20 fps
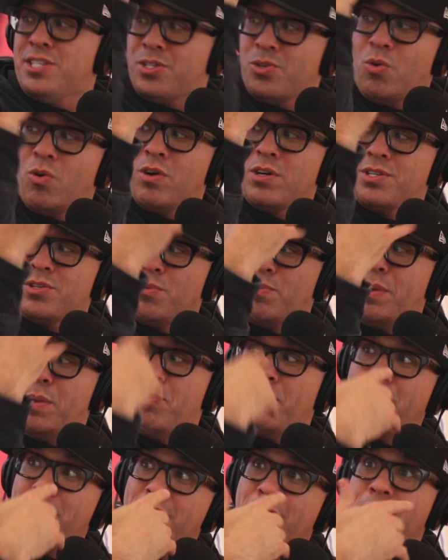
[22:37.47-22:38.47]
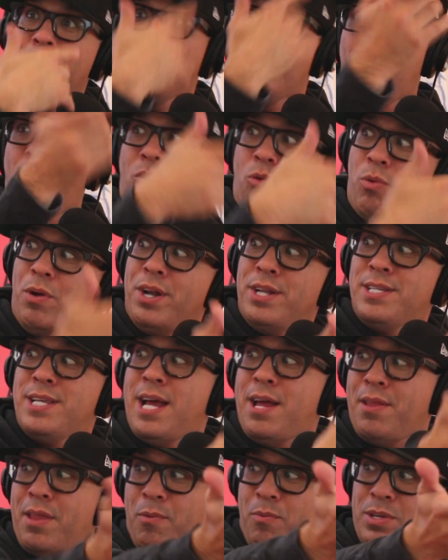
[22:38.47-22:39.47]
the store so people hear it, go, oh, what
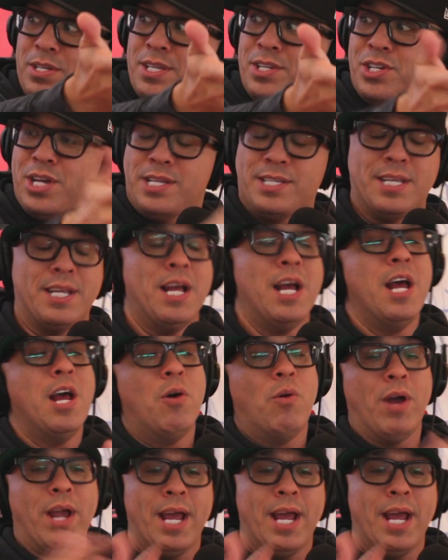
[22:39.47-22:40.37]
is that? And then we suggest it.